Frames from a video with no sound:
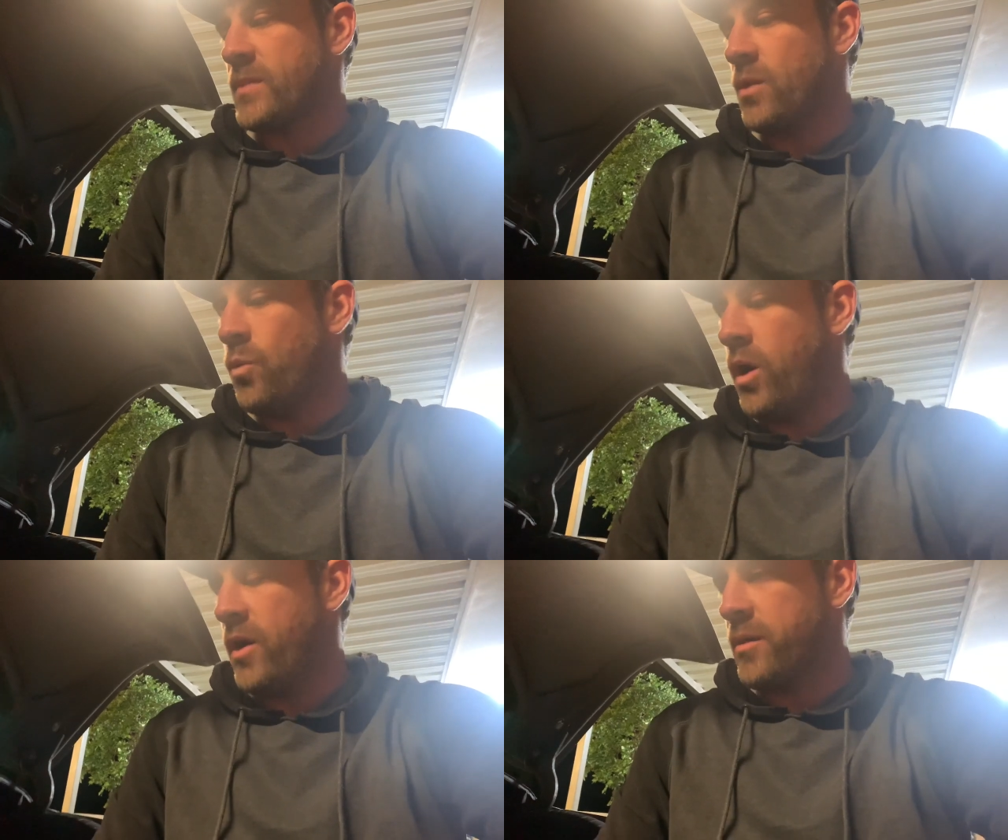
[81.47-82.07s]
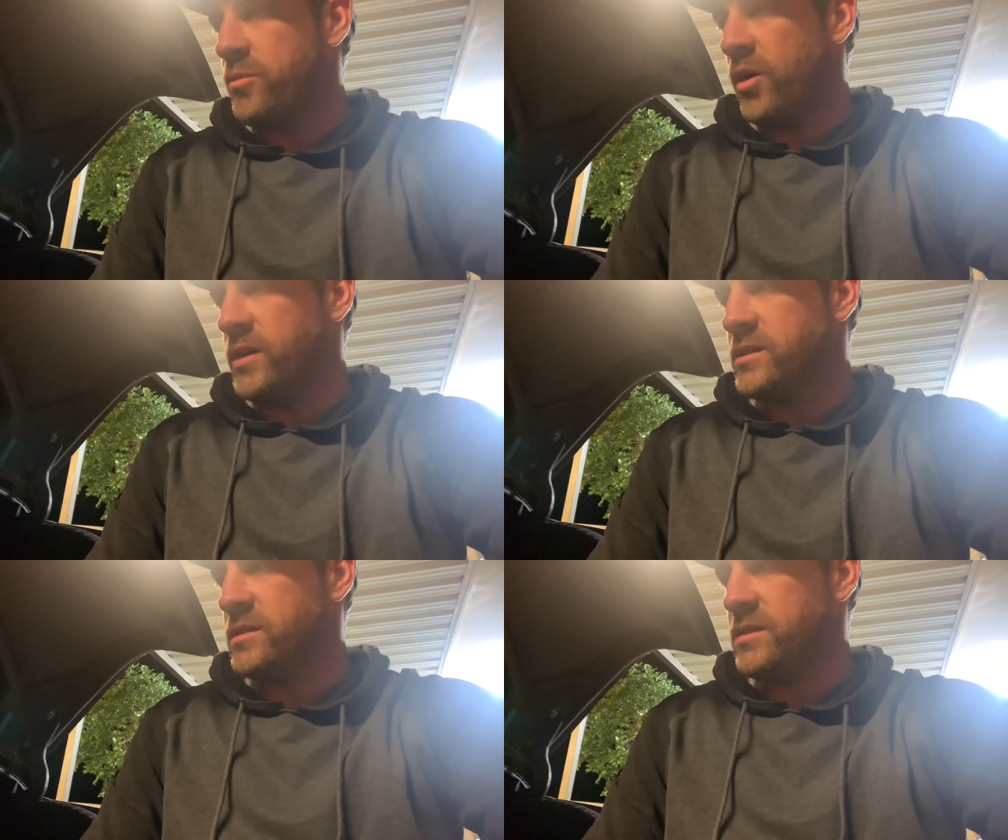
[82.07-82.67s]
wiring
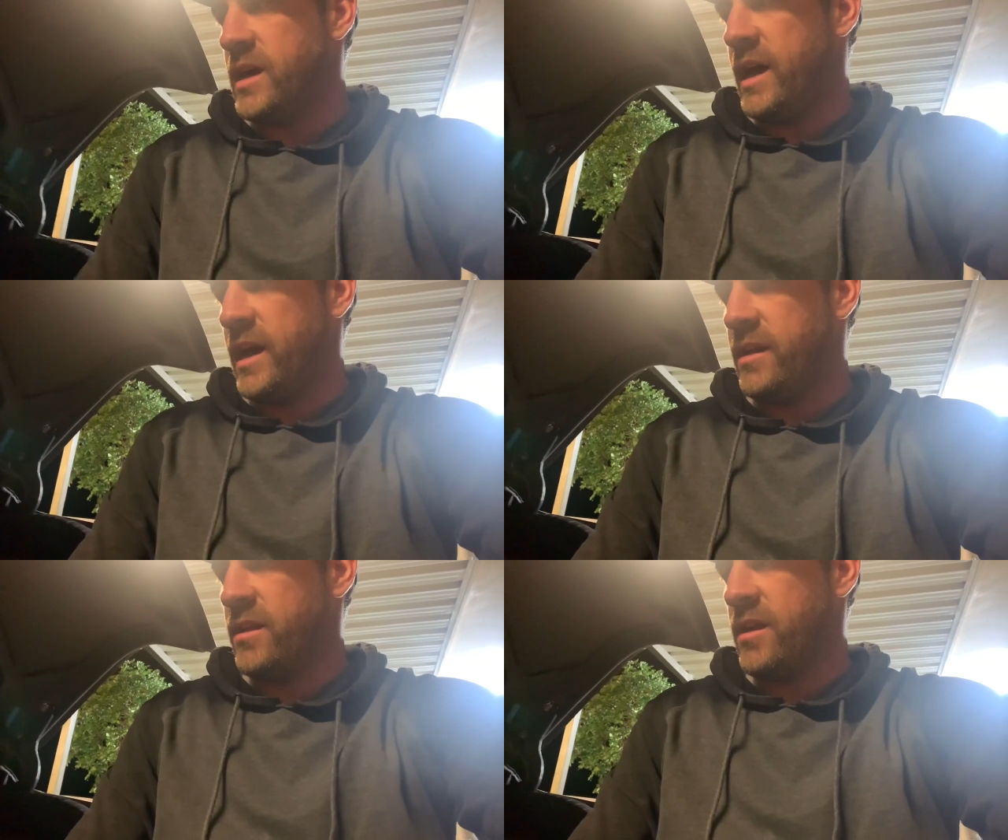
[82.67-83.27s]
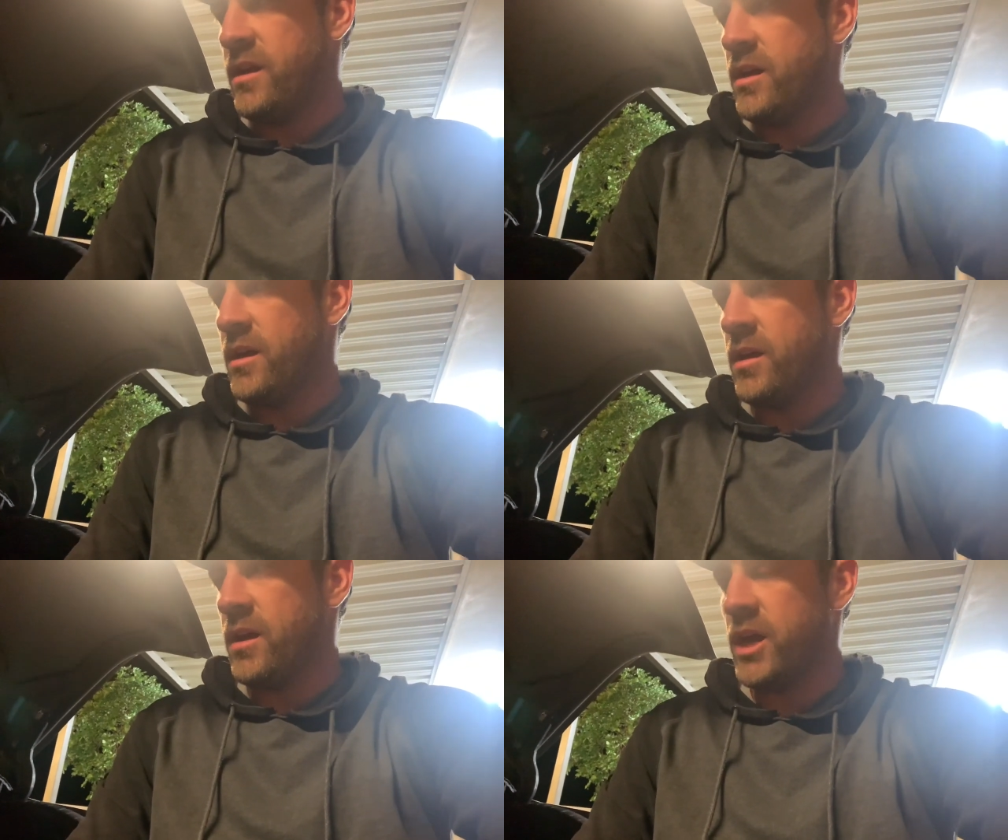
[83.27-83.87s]
prices, and
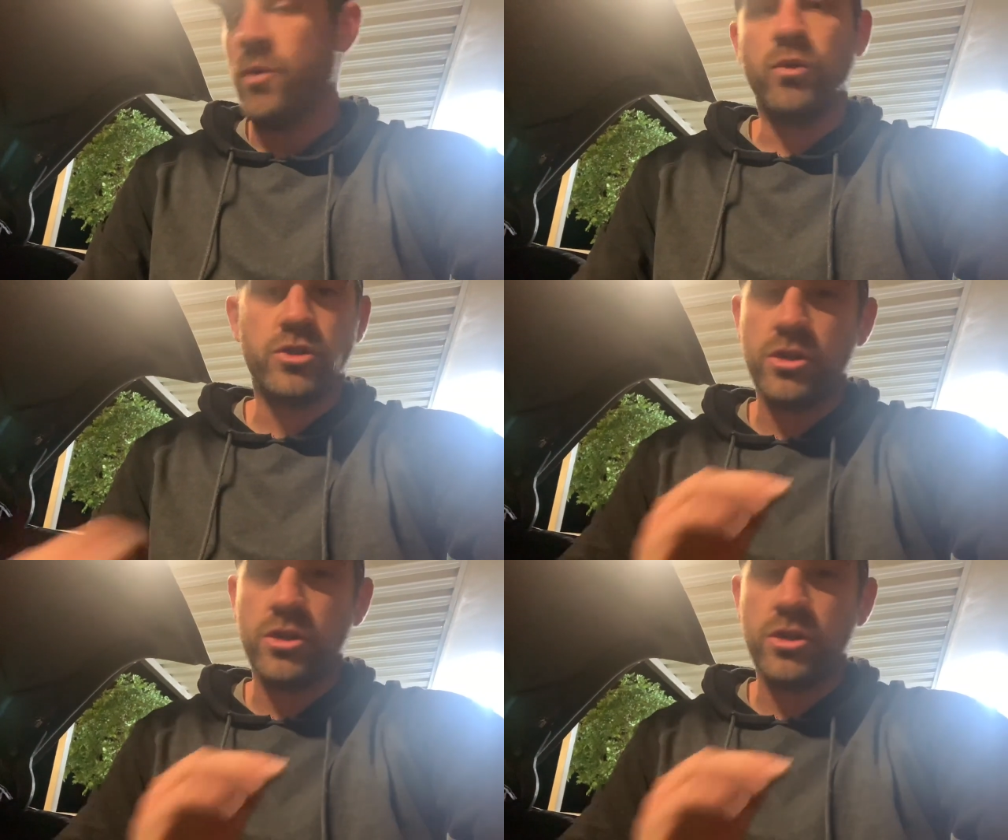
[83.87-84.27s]
it was